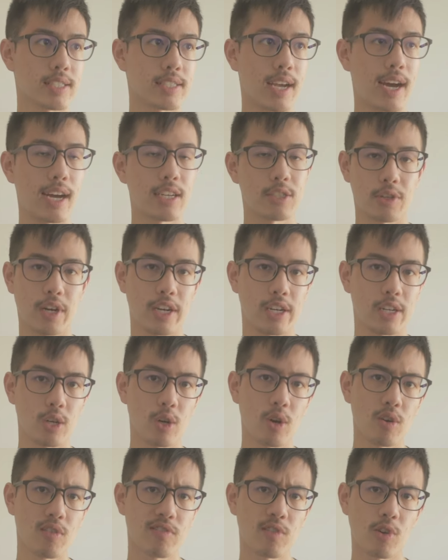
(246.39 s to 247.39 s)
that are trying to
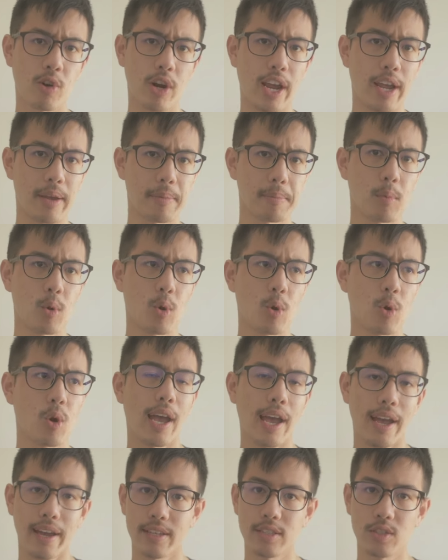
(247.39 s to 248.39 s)
go for a more
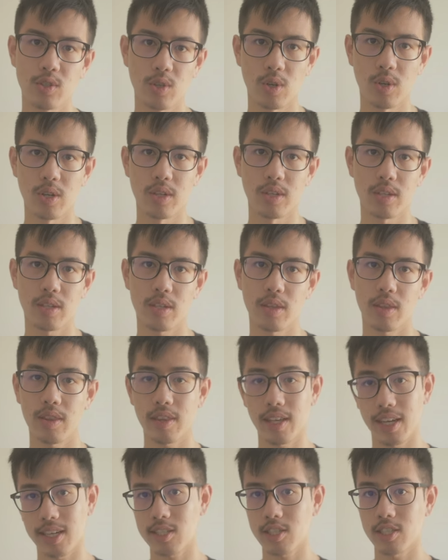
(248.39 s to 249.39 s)
hand-drawn,
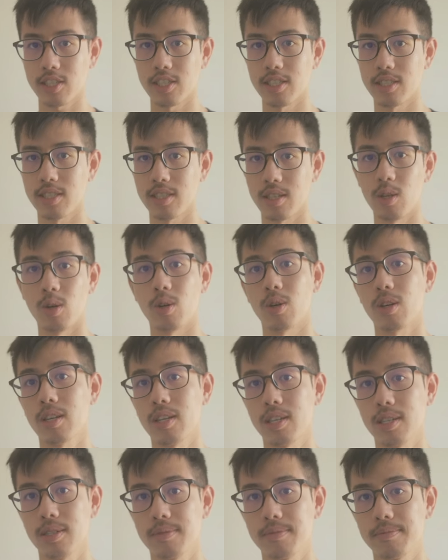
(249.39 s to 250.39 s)
textured
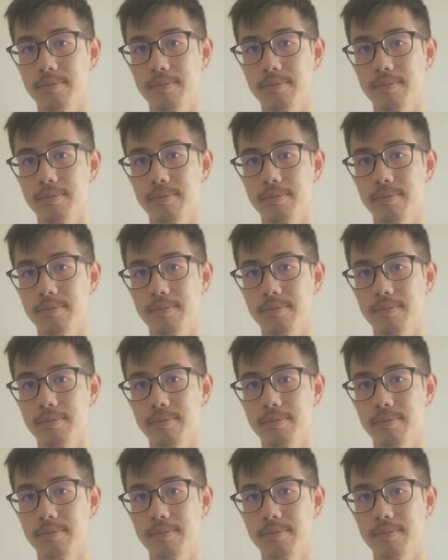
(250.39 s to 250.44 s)
look.